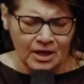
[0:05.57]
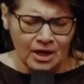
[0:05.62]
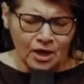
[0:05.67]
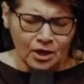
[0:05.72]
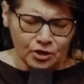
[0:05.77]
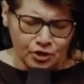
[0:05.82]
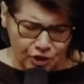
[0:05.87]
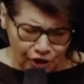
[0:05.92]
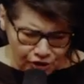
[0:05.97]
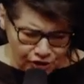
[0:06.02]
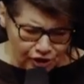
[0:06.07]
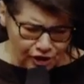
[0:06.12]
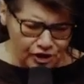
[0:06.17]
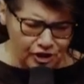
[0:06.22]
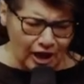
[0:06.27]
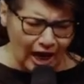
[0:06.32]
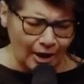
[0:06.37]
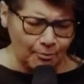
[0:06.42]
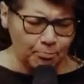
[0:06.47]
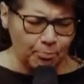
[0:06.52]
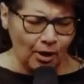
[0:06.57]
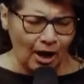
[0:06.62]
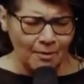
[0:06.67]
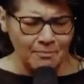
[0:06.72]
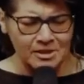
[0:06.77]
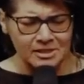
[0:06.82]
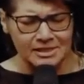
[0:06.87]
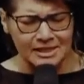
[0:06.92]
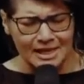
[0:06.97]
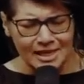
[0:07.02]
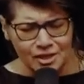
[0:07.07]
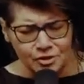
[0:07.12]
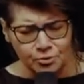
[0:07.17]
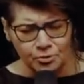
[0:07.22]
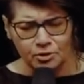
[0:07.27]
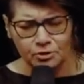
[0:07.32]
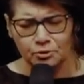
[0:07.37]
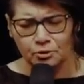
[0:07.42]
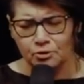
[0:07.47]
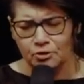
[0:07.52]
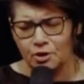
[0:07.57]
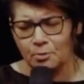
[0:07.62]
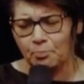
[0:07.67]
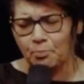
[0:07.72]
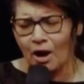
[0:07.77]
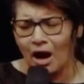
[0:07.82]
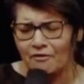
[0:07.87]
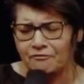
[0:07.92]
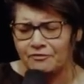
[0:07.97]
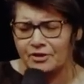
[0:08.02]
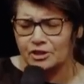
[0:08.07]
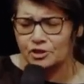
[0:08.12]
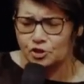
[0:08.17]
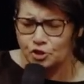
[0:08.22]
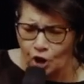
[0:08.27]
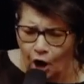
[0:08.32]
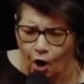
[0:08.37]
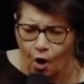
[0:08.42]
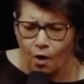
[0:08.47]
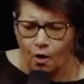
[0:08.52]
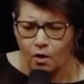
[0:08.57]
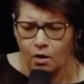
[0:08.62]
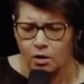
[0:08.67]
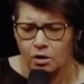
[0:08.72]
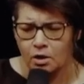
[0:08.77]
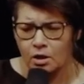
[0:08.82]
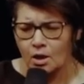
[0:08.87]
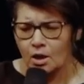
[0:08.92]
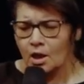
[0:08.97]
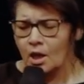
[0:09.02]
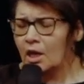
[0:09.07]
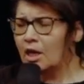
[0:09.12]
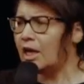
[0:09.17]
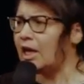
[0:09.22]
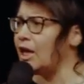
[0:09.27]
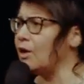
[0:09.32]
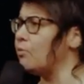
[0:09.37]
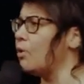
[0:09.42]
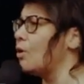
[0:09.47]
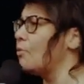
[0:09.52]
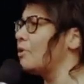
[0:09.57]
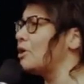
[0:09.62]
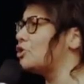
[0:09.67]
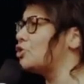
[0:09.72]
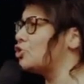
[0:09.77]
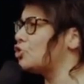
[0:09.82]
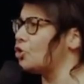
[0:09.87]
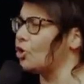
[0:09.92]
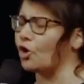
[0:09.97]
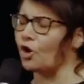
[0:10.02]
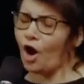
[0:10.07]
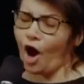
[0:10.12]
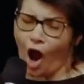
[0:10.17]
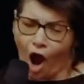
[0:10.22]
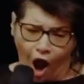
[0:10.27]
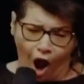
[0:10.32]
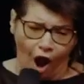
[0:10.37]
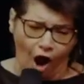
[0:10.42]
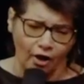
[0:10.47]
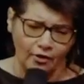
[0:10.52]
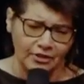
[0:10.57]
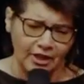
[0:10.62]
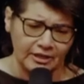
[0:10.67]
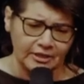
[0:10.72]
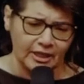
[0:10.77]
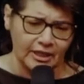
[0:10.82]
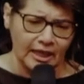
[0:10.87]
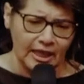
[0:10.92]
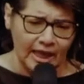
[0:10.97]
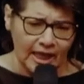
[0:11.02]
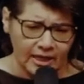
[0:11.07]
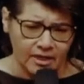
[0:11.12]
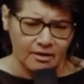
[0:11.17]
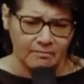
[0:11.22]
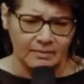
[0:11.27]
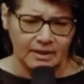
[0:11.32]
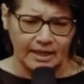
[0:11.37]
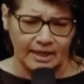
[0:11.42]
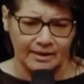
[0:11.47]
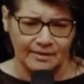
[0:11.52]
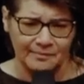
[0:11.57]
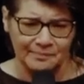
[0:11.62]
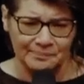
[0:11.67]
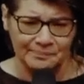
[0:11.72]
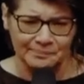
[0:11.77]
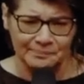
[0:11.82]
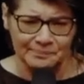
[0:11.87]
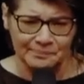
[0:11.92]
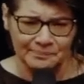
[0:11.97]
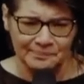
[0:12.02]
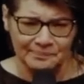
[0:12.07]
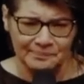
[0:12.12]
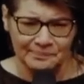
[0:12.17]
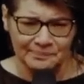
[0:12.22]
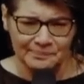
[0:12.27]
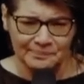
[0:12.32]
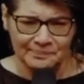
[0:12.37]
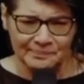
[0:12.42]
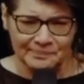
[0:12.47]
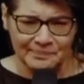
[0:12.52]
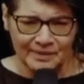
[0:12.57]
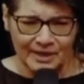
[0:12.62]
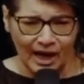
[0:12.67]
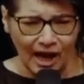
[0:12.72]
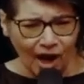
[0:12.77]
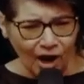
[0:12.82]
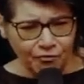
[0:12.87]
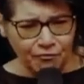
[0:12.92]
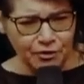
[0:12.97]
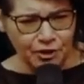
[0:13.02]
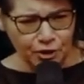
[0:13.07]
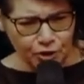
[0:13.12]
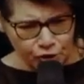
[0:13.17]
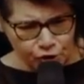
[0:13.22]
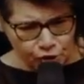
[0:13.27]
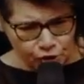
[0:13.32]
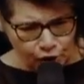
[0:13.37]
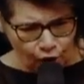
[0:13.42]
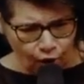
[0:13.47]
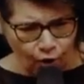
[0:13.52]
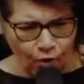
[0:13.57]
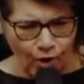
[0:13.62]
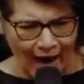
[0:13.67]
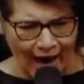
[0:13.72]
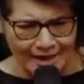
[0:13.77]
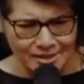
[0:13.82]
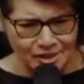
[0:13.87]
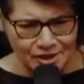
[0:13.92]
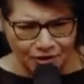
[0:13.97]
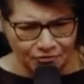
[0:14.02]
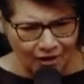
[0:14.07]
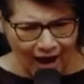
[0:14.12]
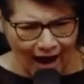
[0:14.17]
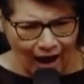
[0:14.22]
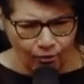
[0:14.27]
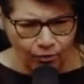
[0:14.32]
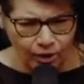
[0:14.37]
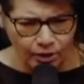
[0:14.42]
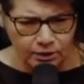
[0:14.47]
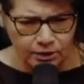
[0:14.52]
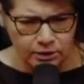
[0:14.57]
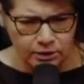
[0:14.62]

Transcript: Just as God promised Israel through the prophet Joel, he will restore all that the enemy of your soul has devoured.